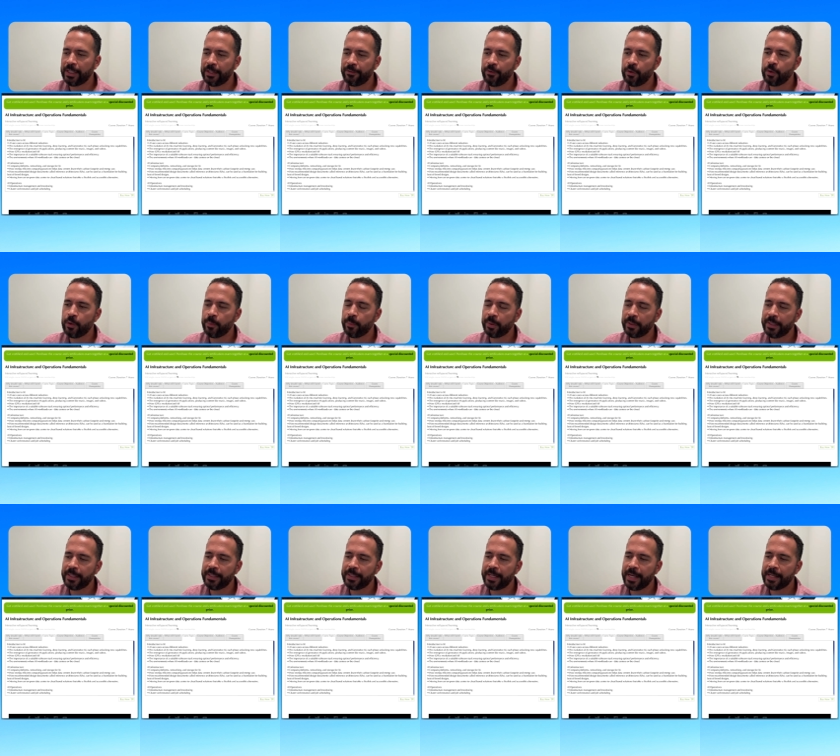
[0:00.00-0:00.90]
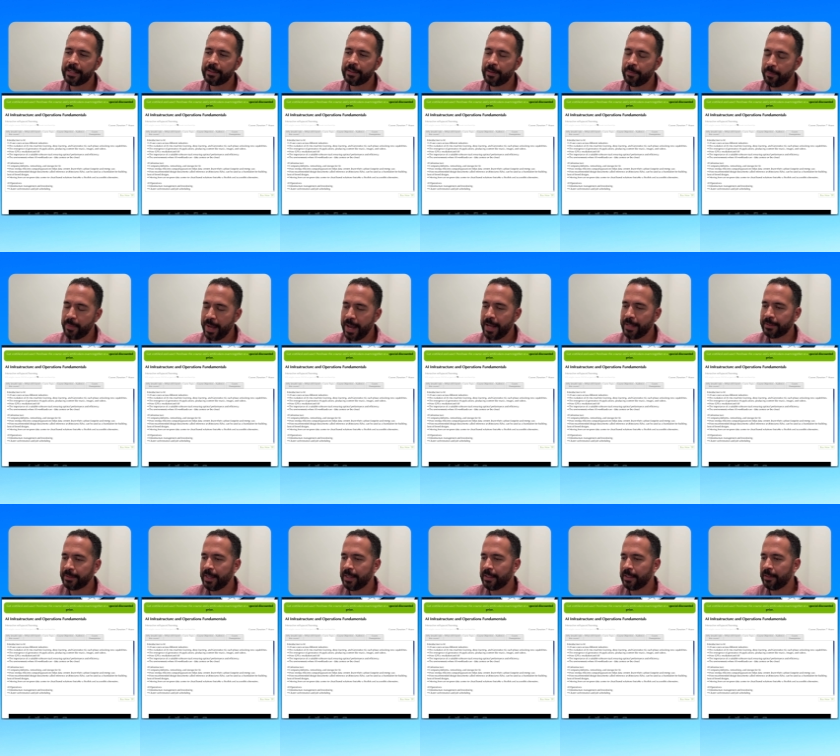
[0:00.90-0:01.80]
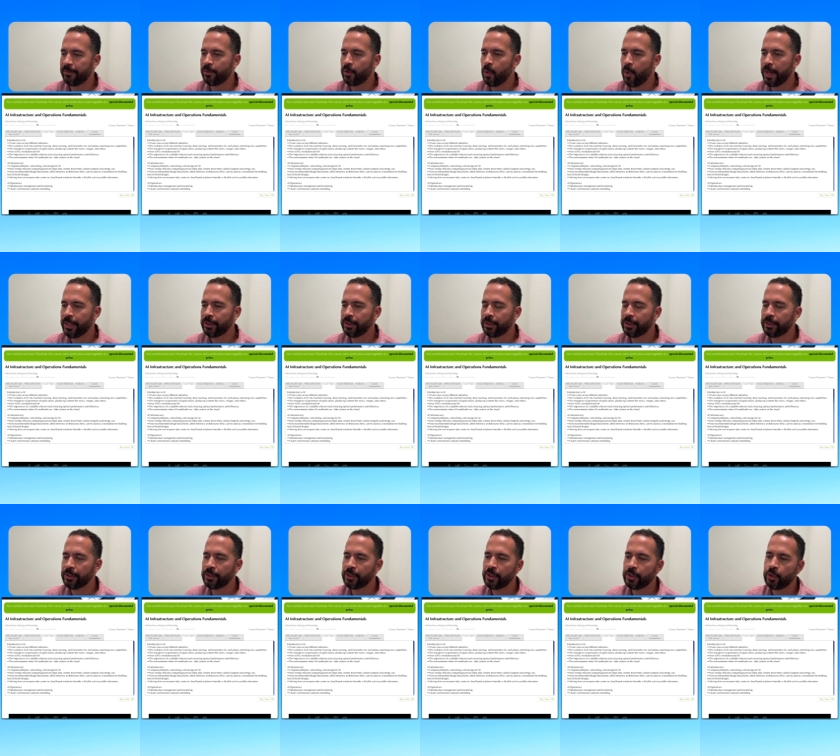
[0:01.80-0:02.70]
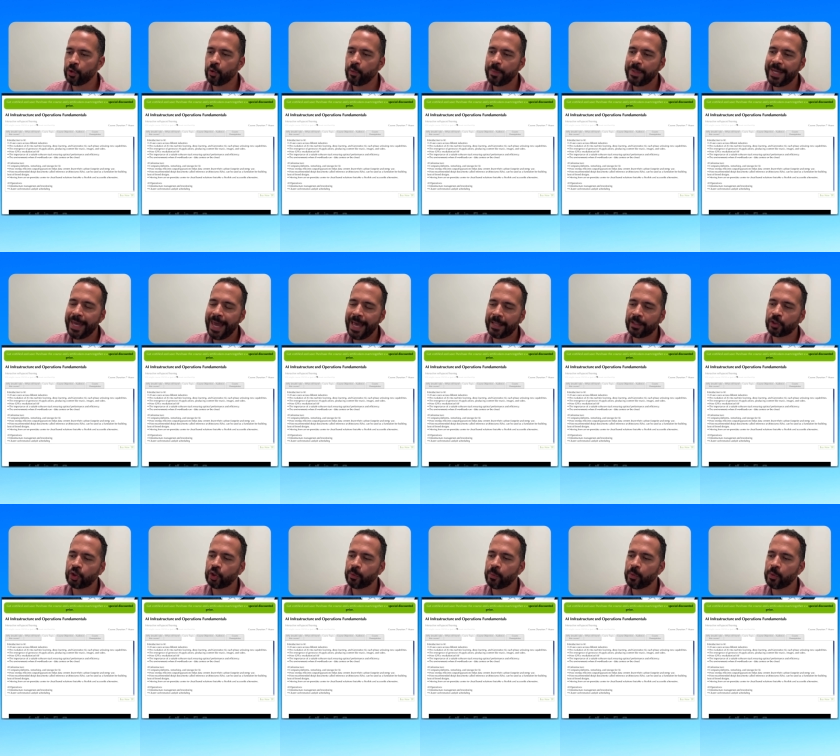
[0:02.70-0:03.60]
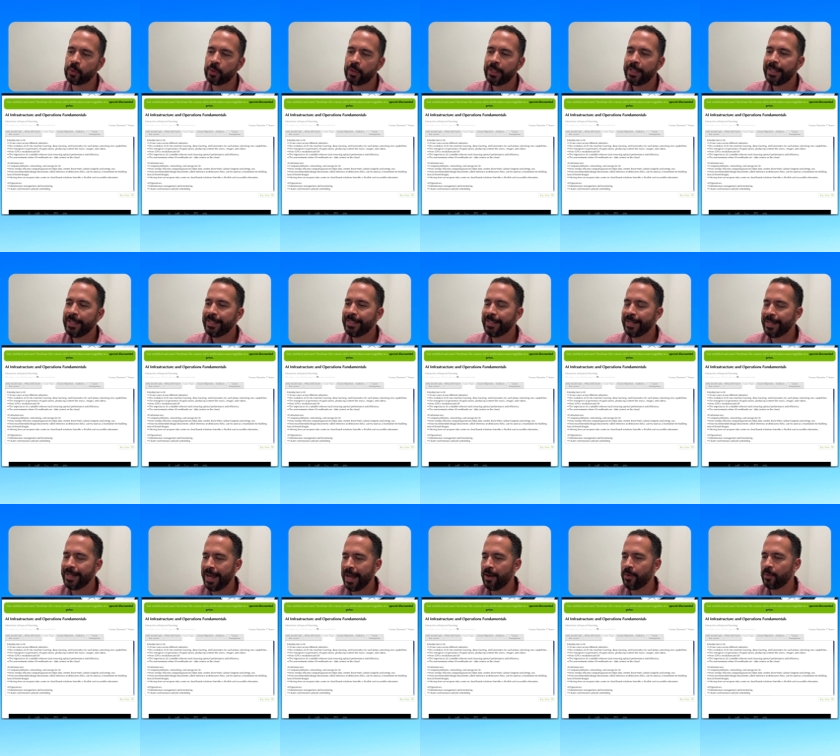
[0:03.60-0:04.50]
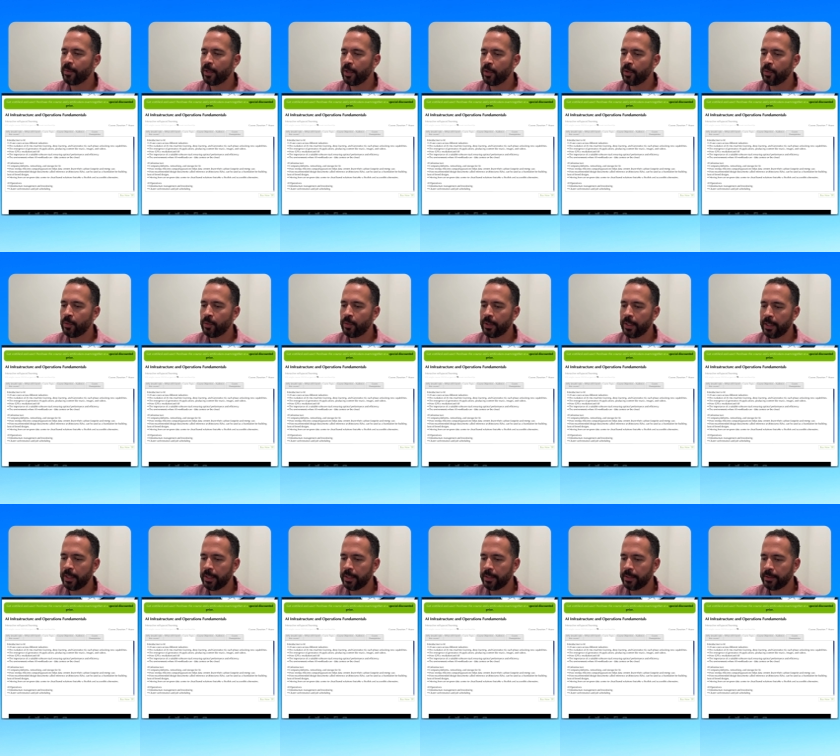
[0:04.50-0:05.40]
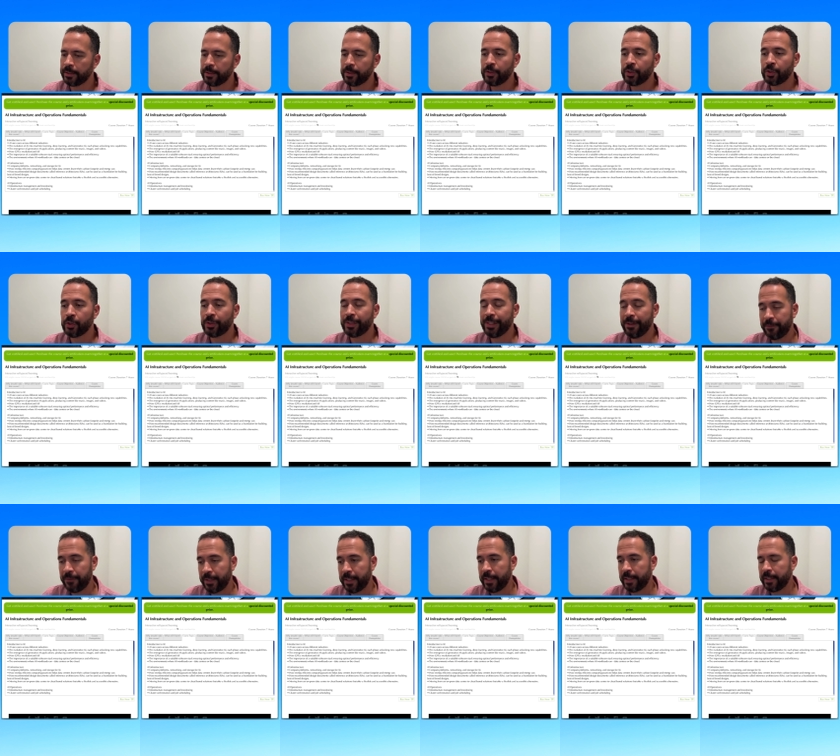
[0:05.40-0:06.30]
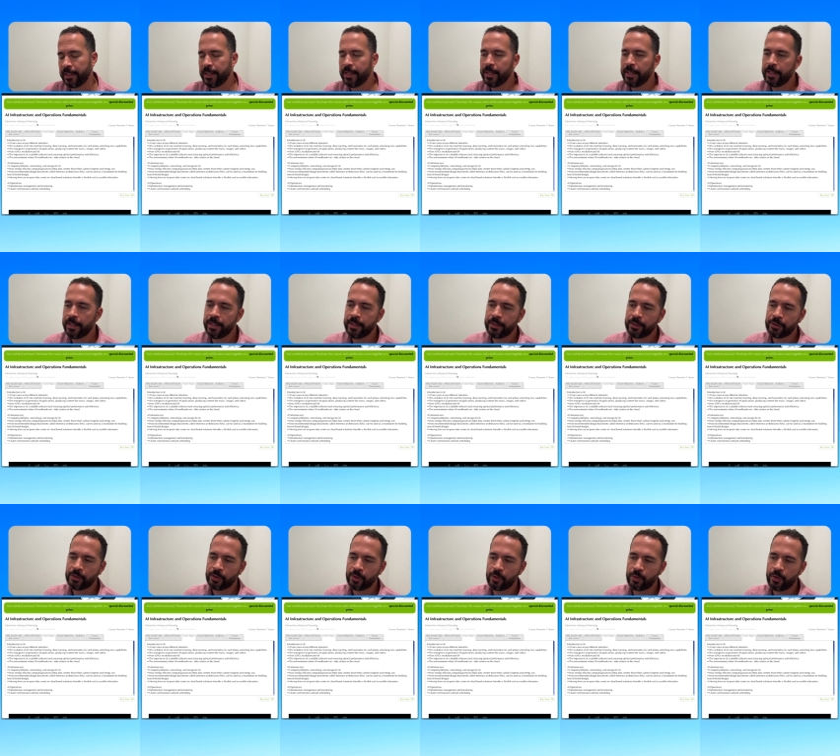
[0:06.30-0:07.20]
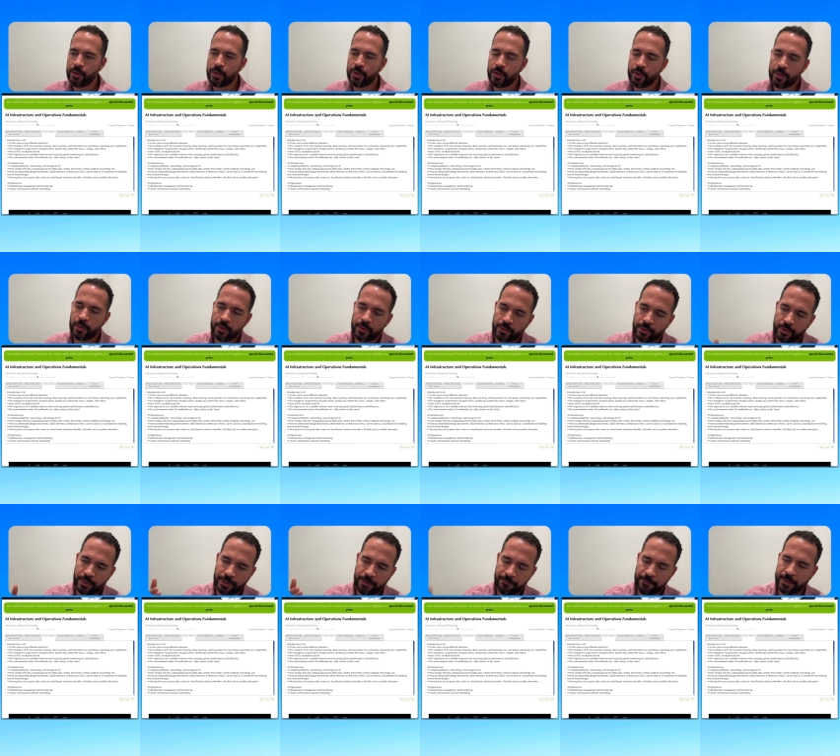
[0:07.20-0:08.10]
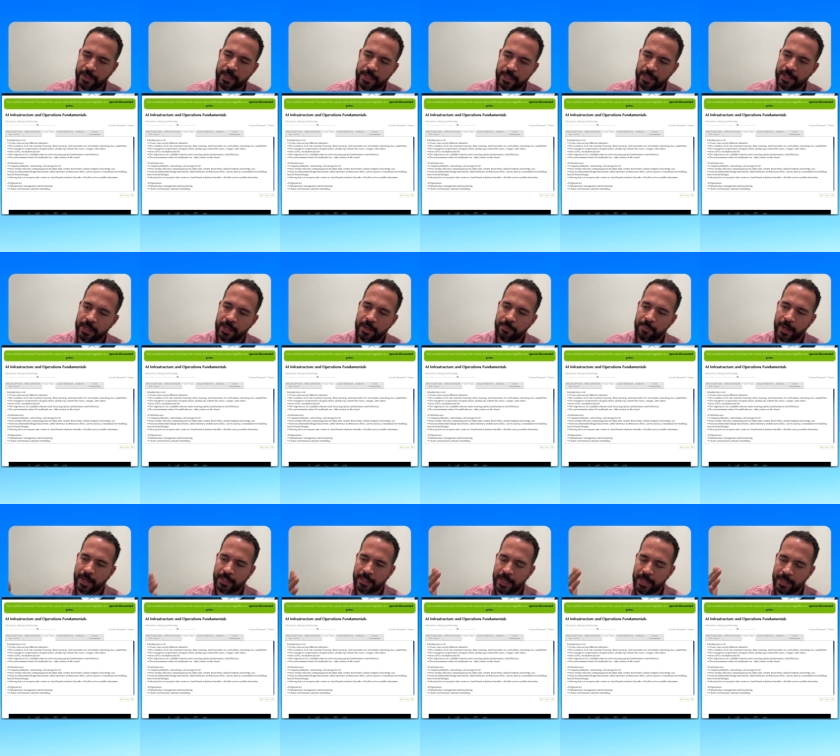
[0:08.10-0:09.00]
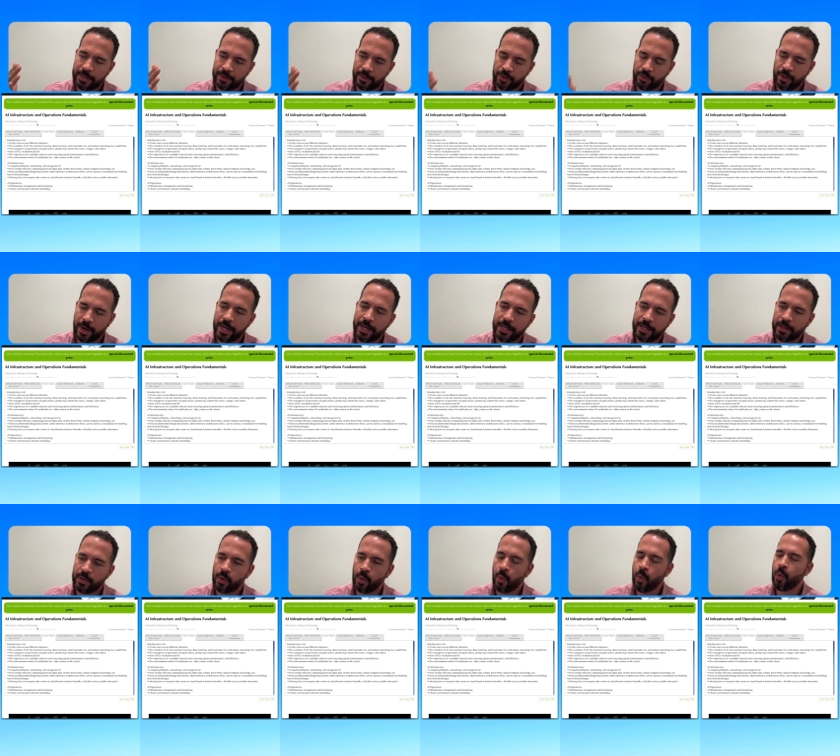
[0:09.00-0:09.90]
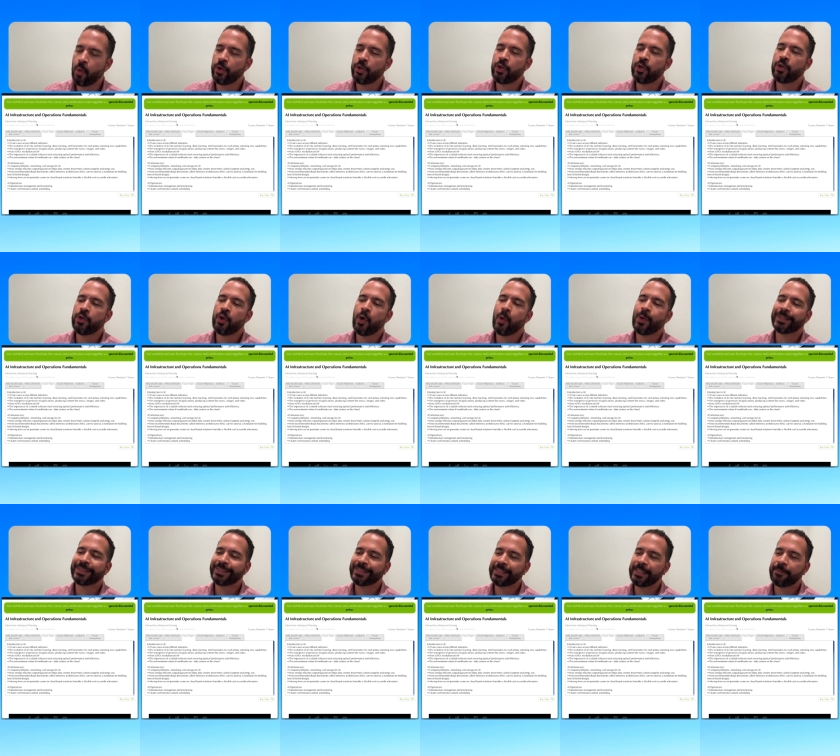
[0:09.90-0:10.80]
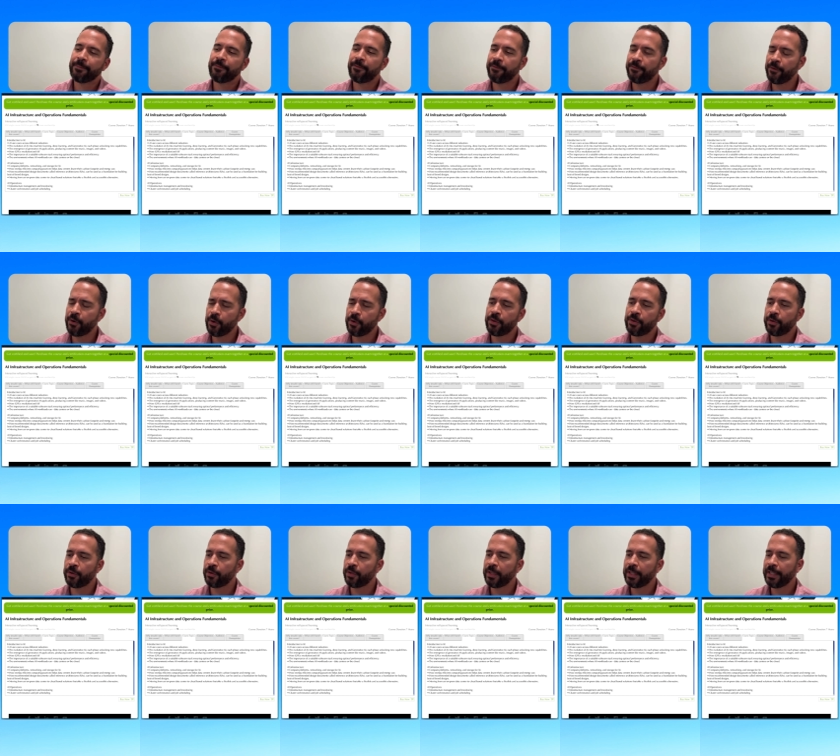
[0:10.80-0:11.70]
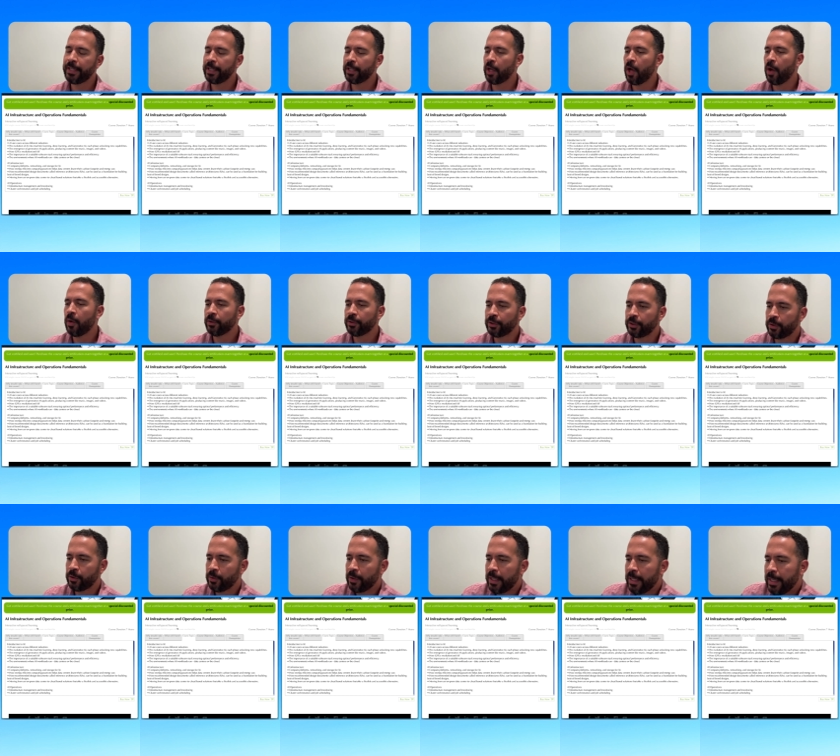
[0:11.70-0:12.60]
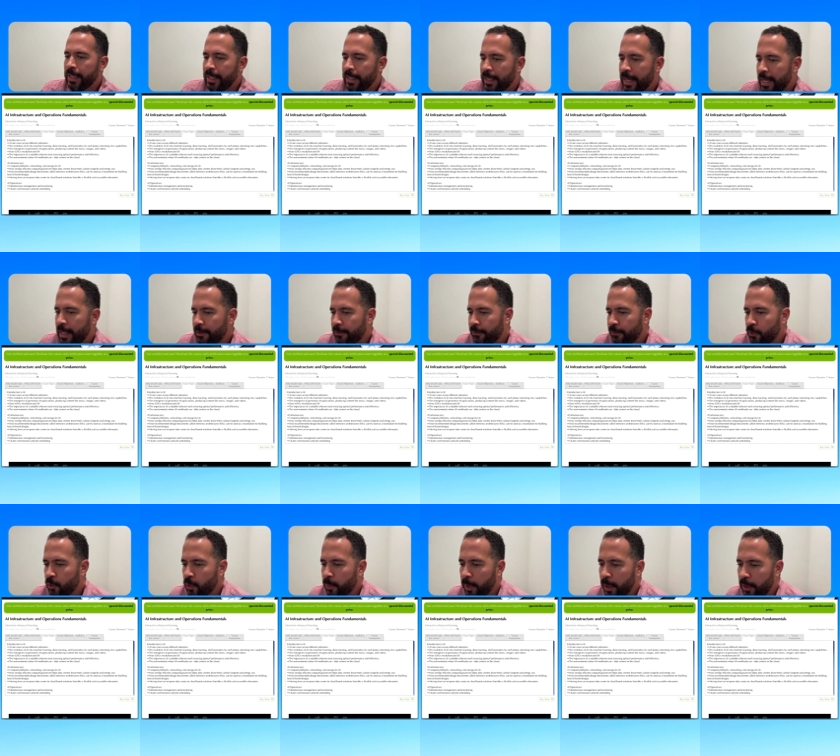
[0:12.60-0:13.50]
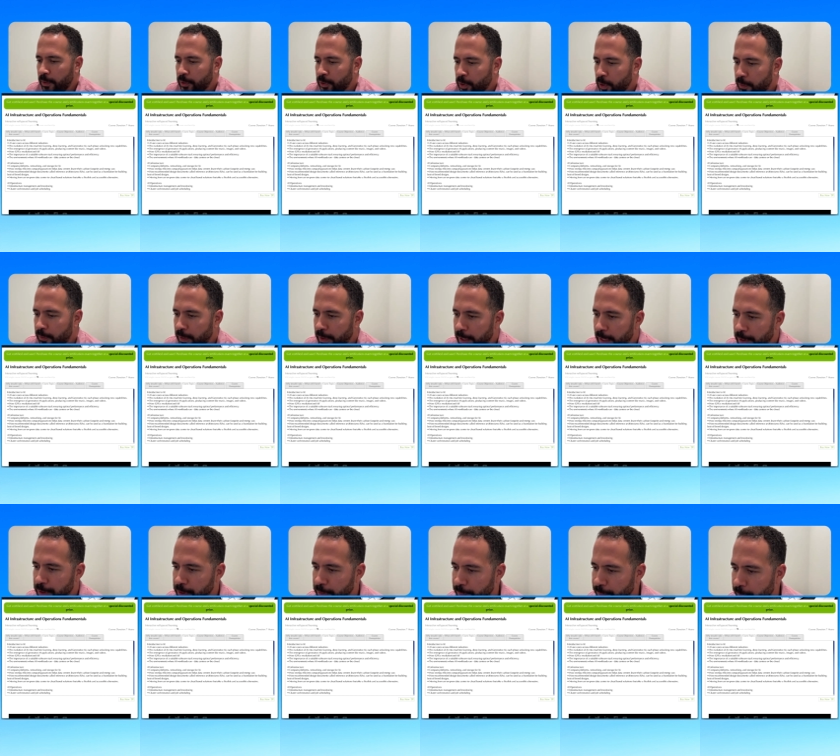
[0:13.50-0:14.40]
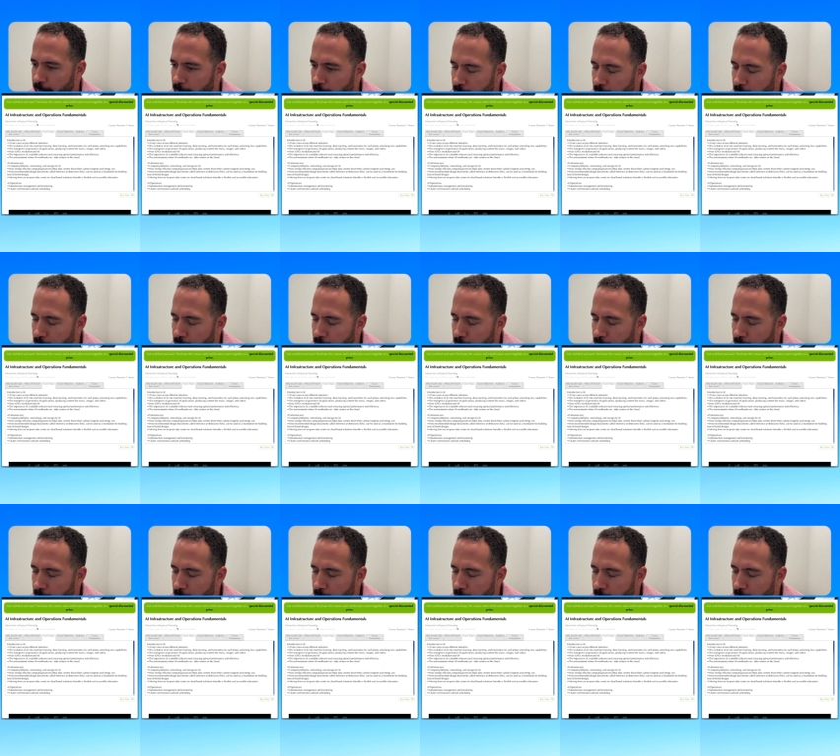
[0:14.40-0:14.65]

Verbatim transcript: And if you complete that and pass that set of questions, you'll be eligible to download a certificate. So you can do the certificate by taking the training, or you can go a step further and also take the full blown certification.